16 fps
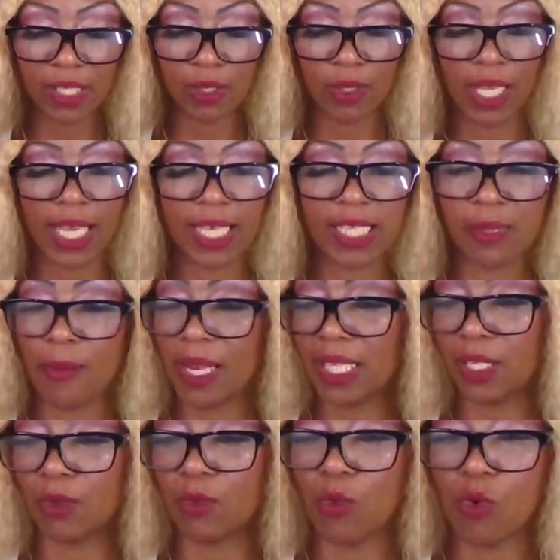So yeah, somebody a
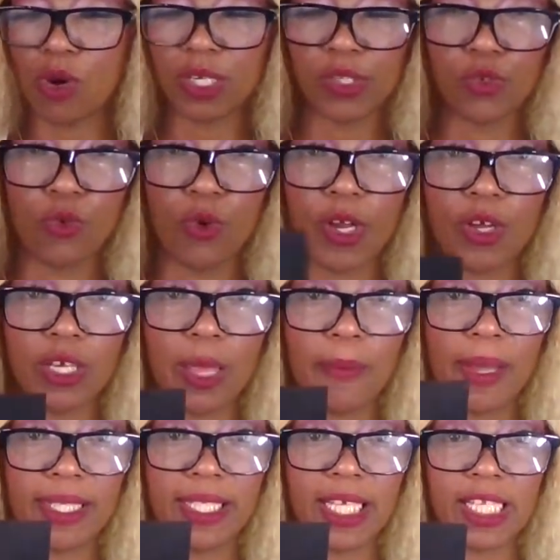little war story, or they're
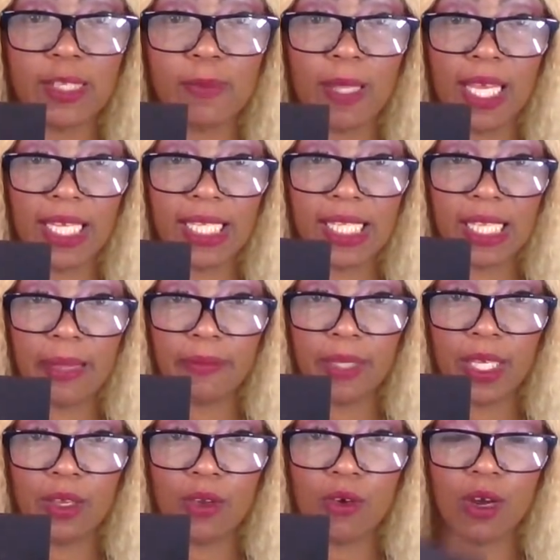about to explain
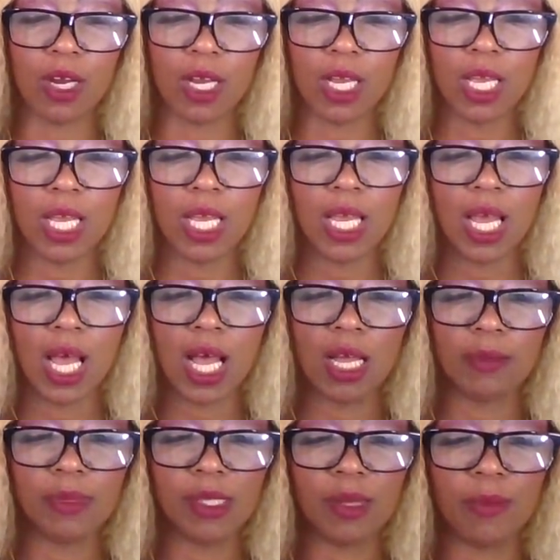something, or
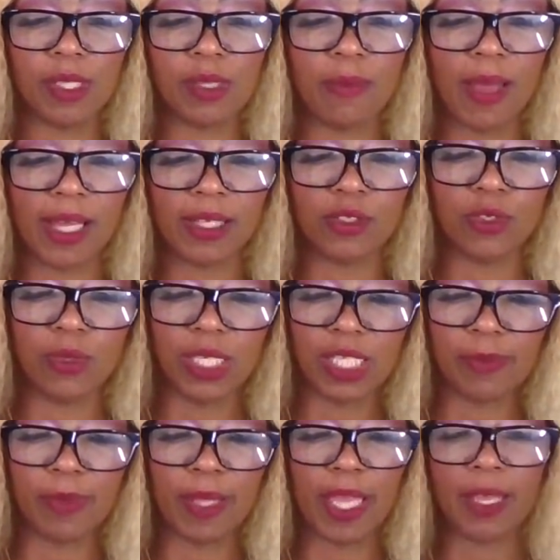um, someone's about to
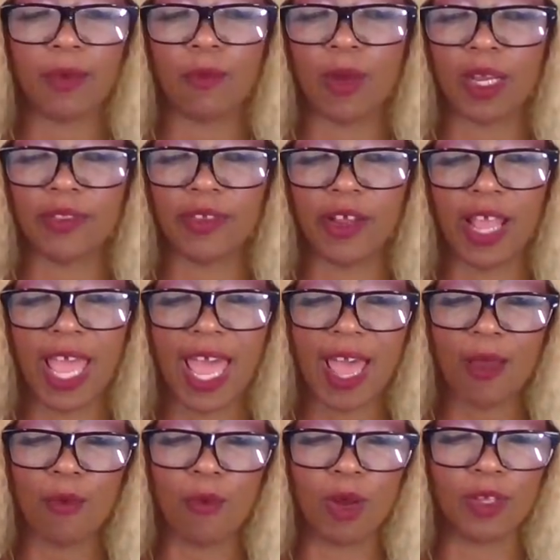explain where they're
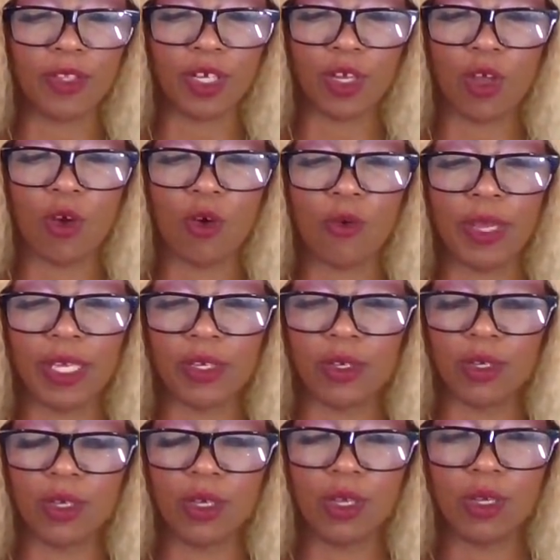at, where they're going,
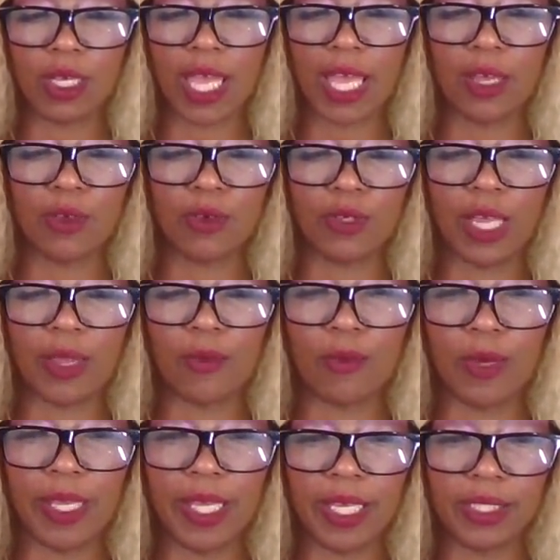okay, who they
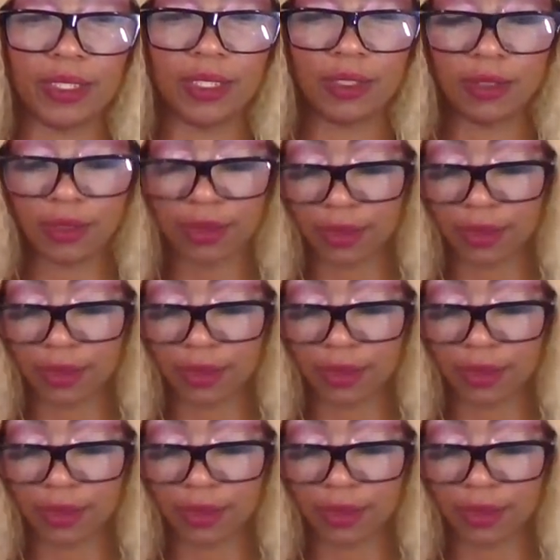with.